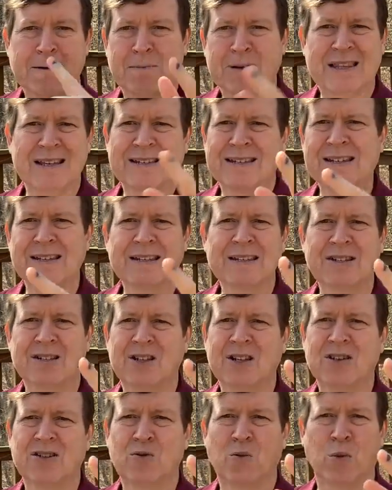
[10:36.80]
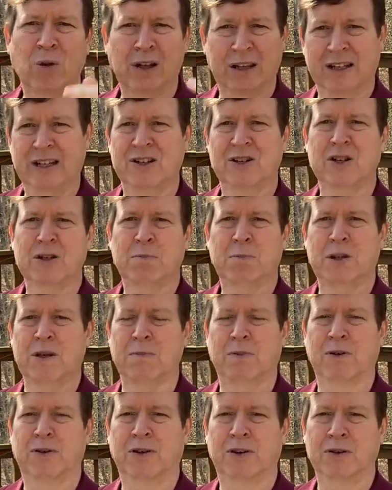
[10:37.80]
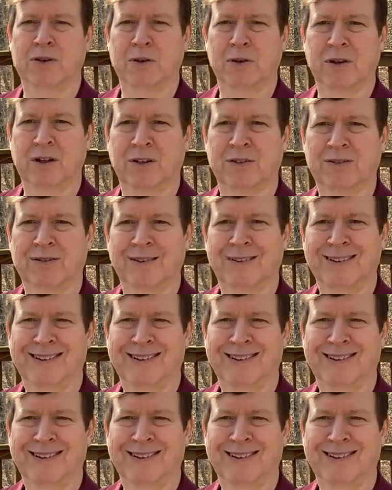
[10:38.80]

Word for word: But this isn't just religious people that do this.